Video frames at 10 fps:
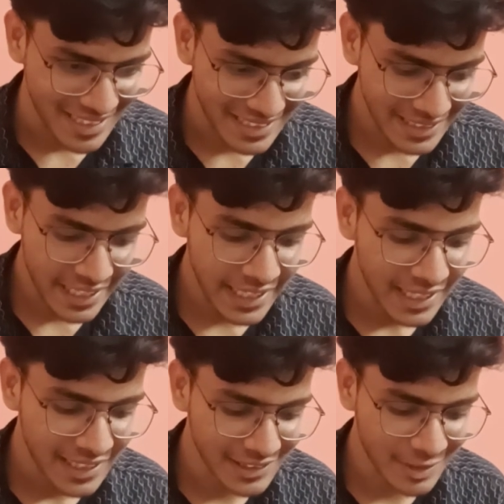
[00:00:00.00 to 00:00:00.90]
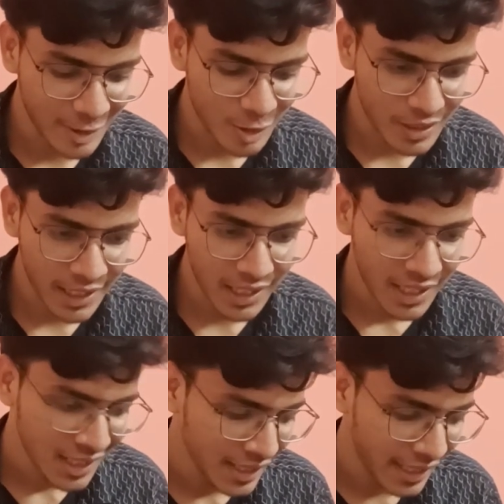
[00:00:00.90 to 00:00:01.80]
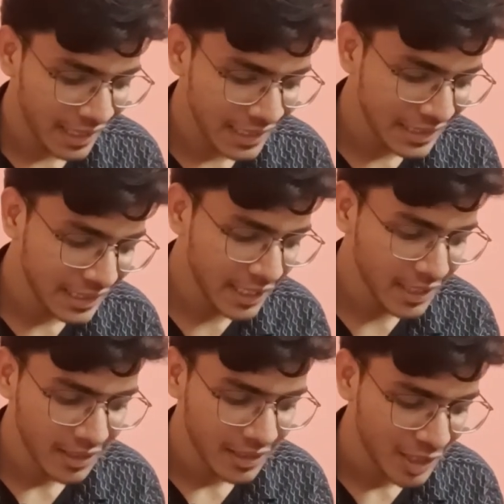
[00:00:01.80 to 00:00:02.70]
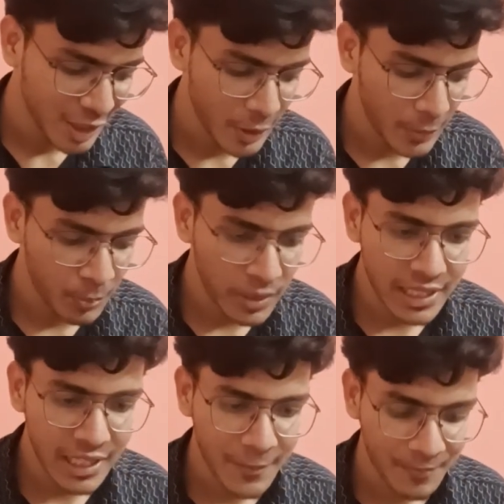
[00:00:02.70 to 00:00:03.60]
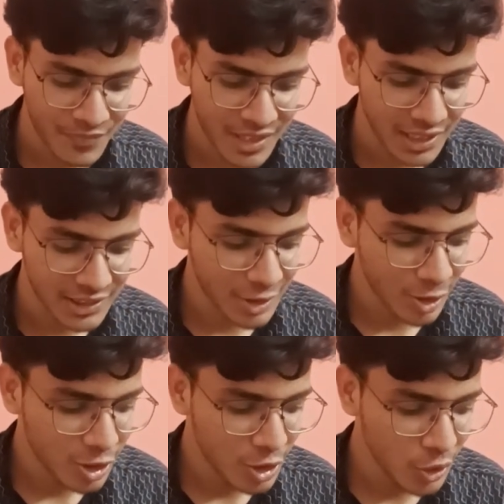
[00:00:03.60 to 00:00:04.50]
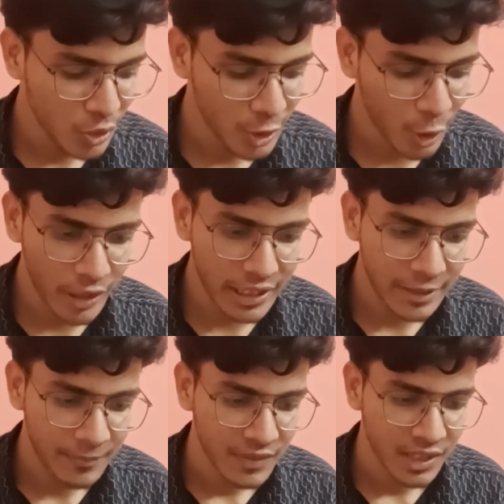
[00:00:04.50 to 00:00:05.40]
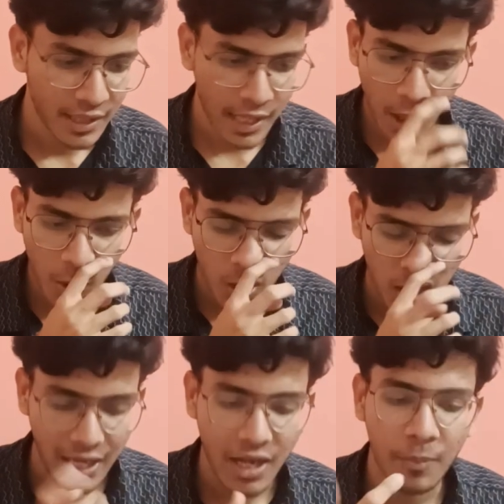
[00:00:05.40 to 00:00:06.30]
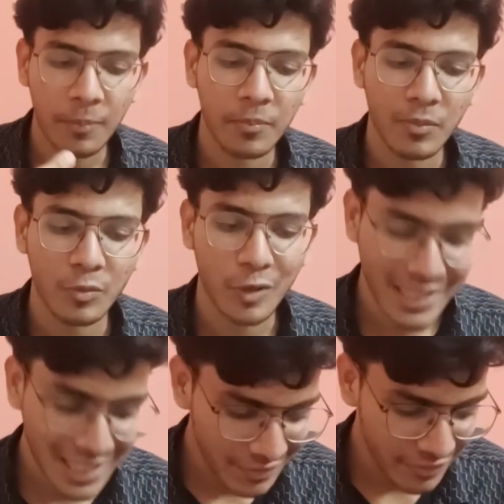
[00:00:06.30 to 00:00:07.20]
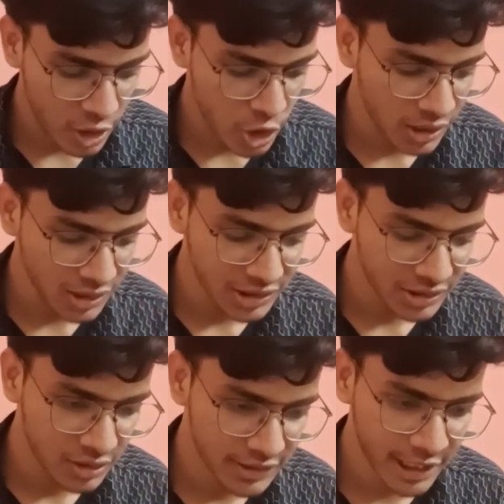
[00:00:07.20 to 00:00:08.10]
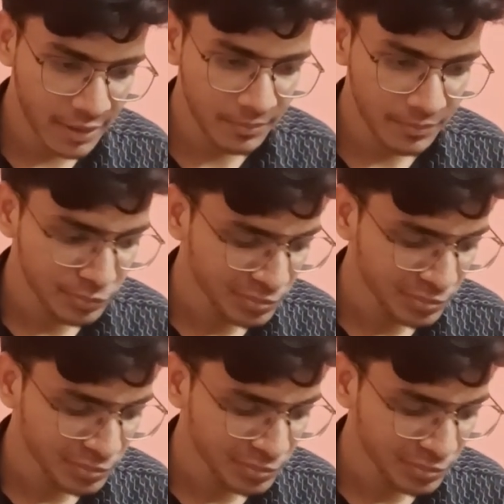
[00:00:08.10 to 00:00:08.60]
a is equals to 10 and let b is equals to 20. Now I am writing a function, sum